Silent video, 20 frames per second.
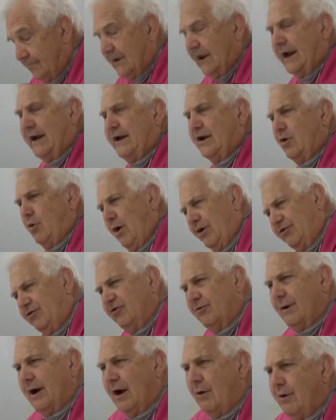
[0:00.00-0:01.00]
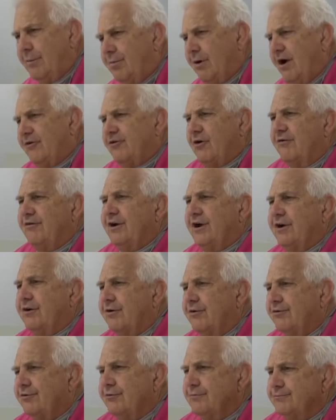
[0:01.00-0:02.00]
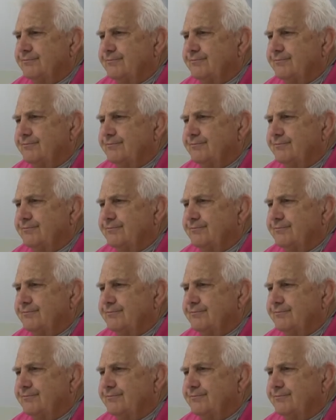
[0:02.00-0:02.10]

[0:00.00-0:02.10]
Any questions about how we price our vehicles?